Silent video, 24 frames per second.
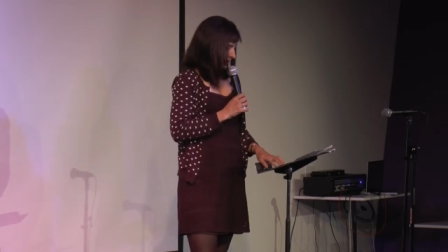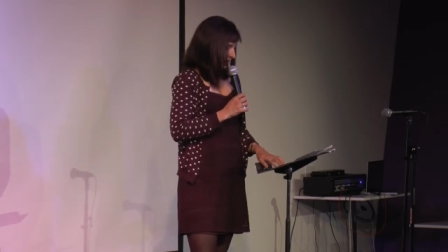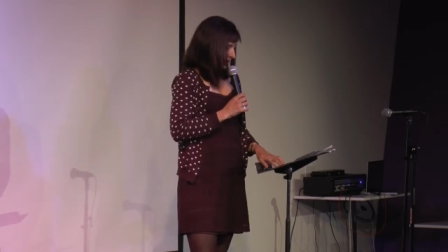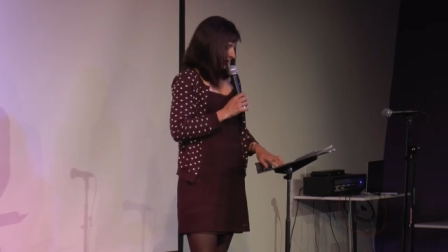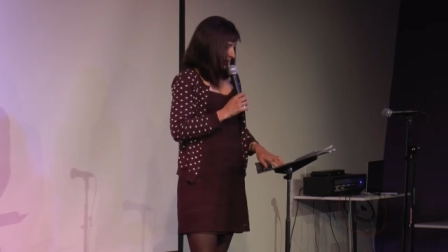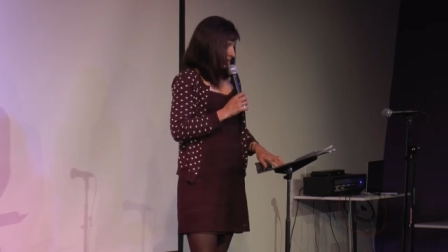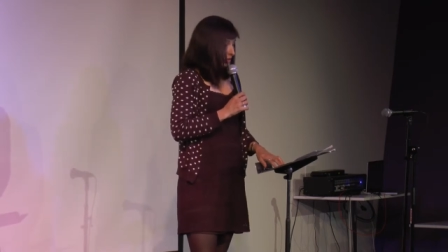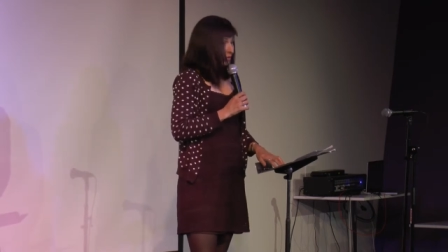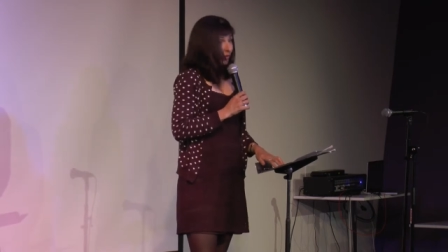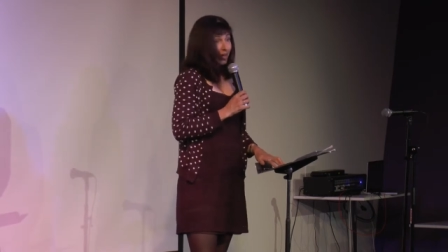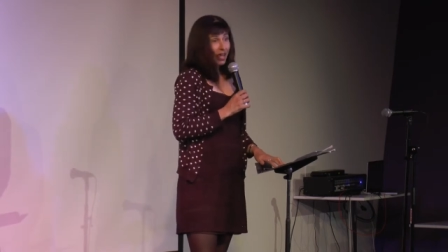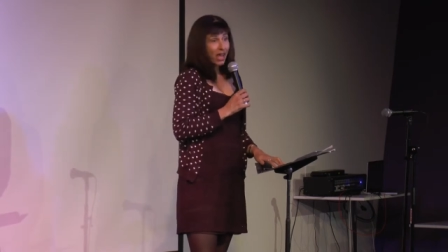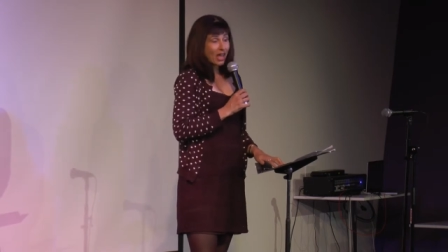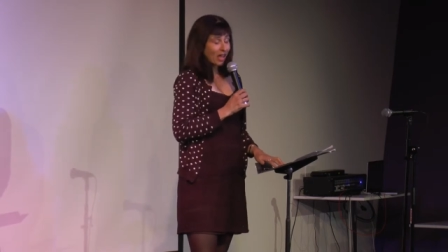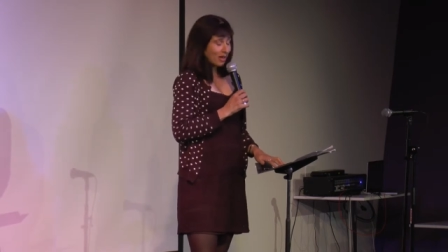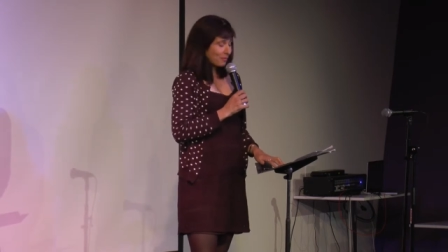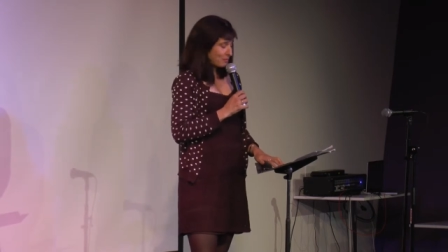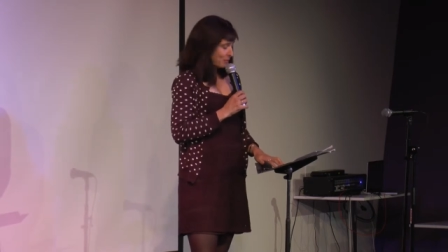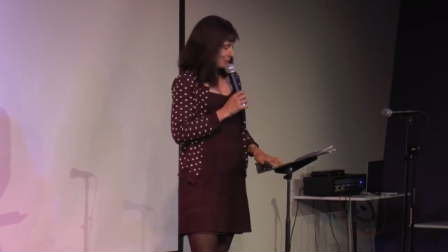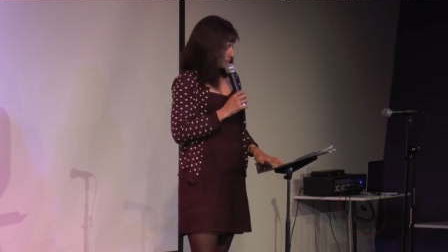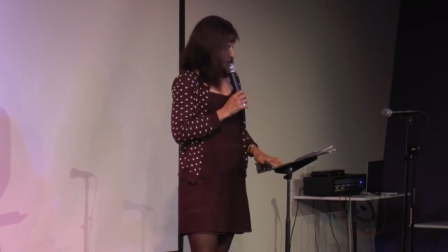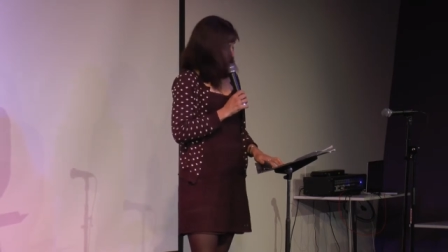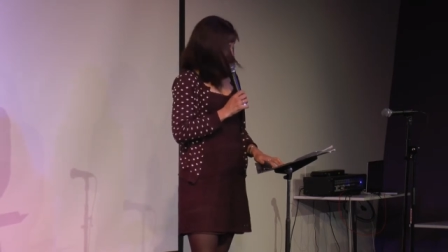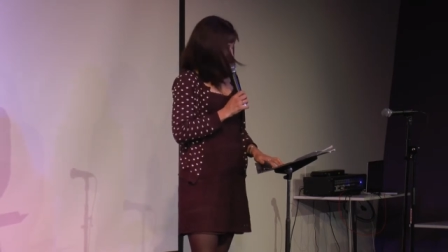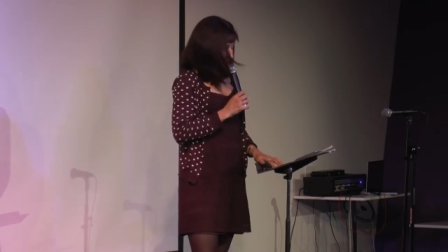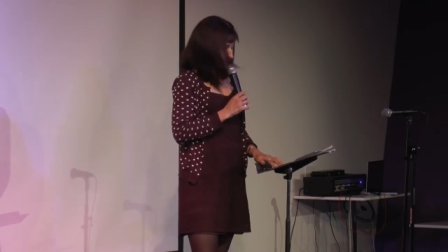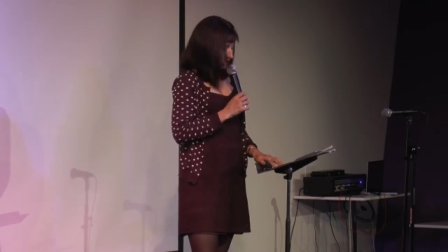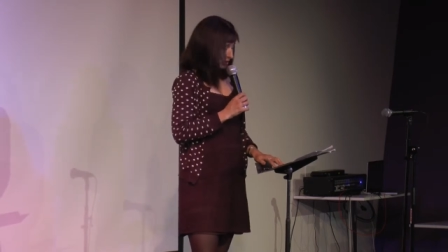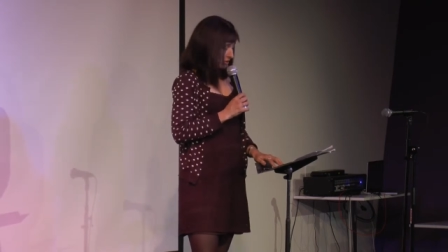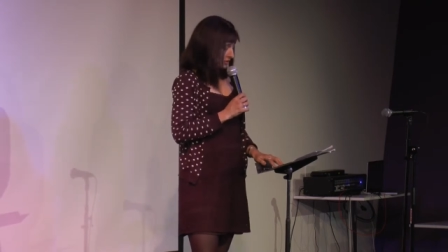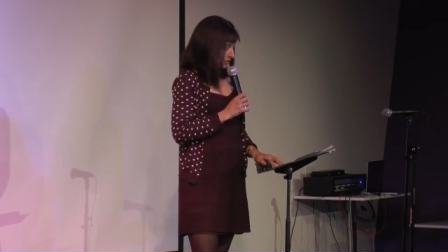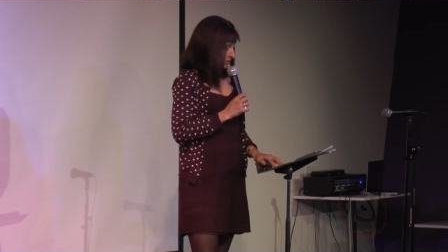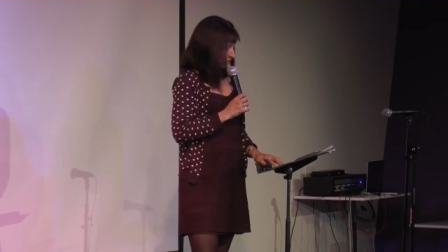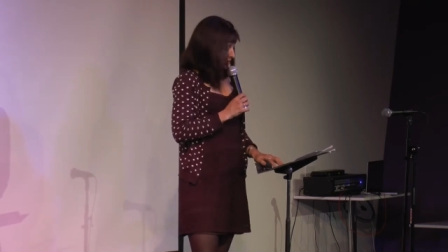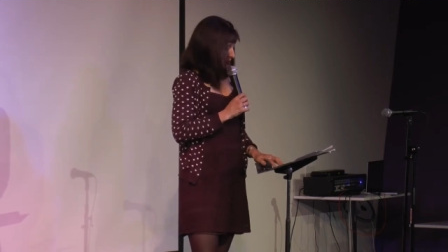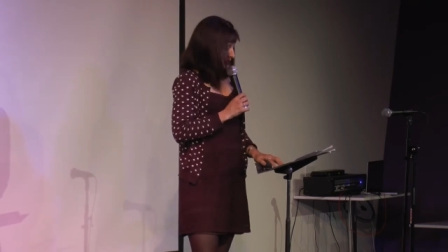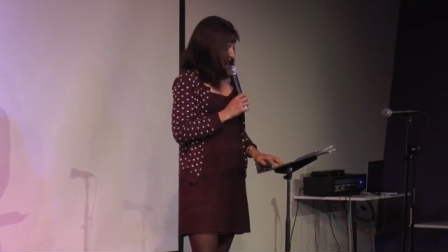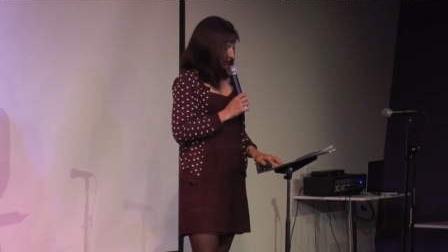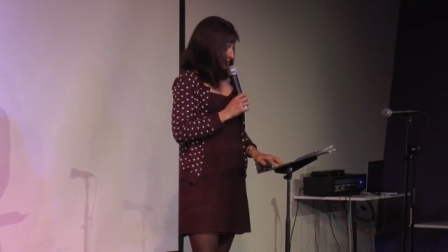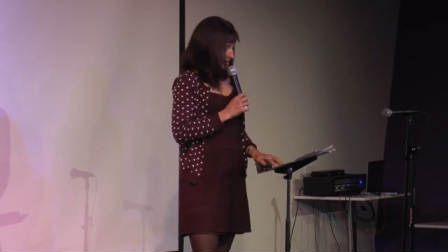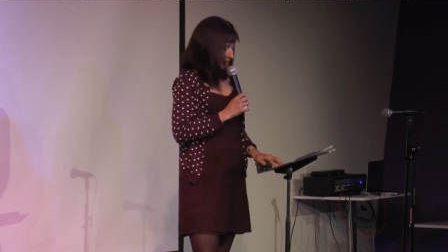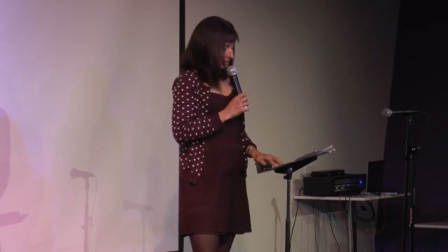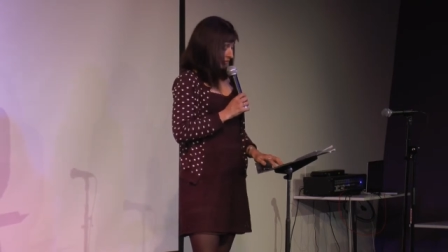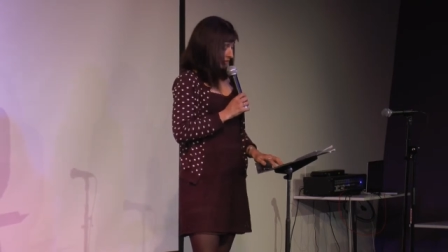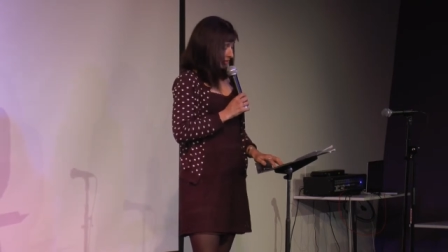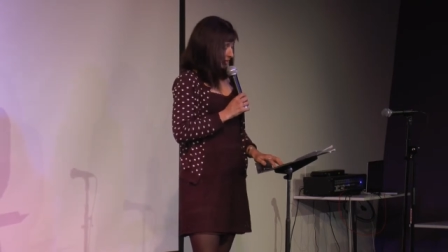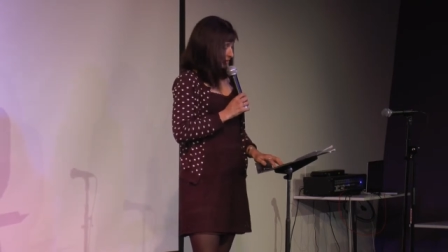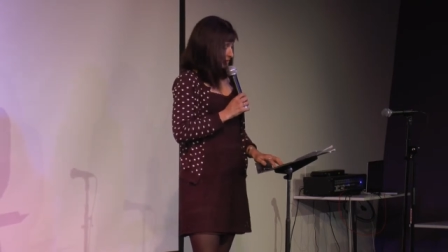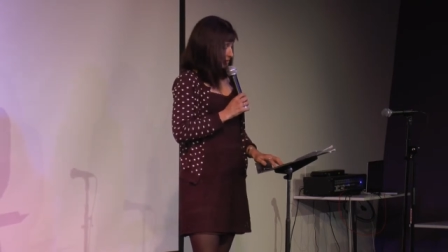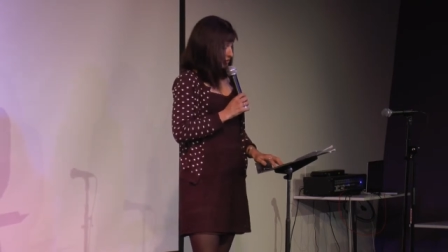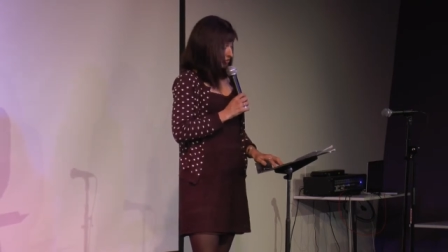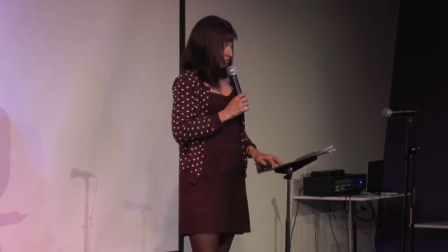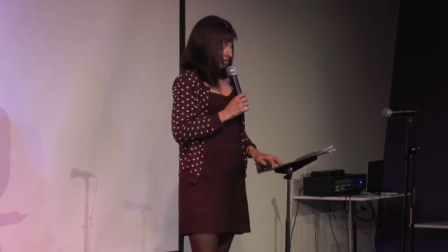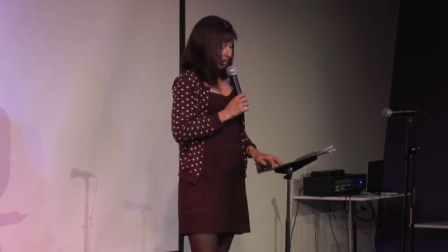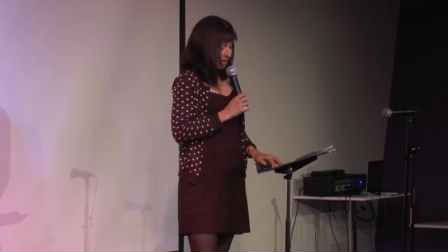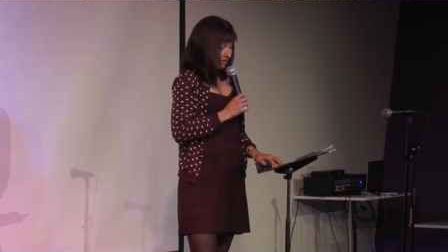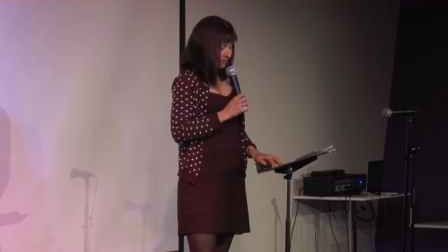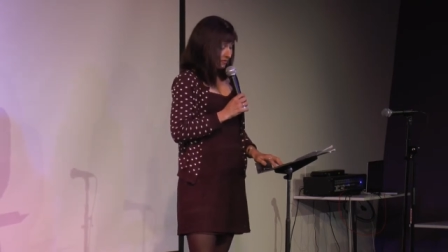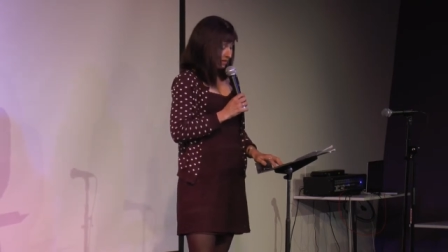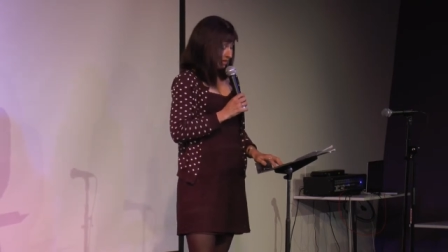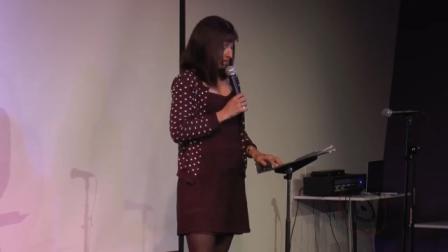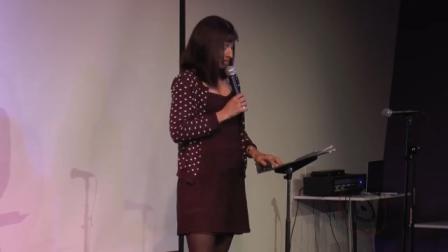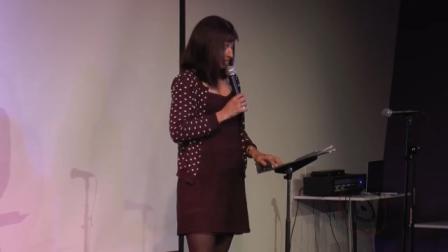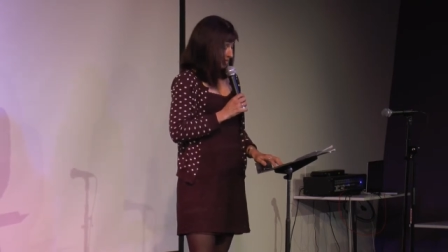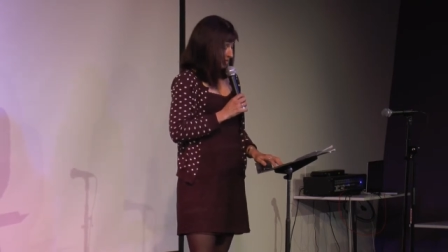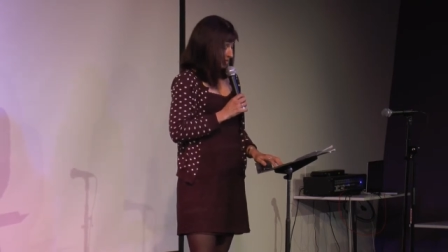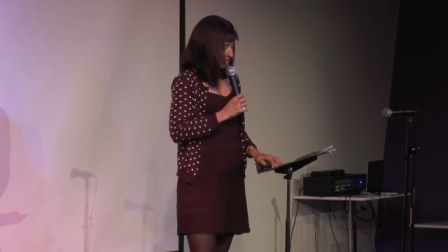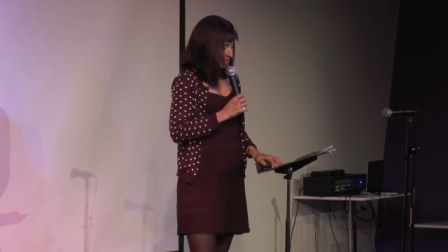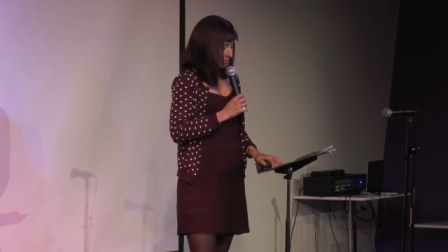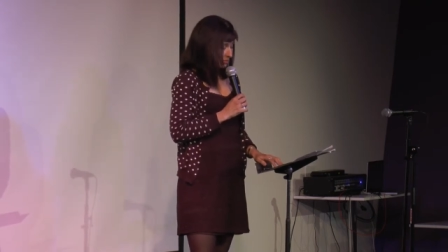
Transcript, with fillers: You can't be pushy or aggressive while you're driving in this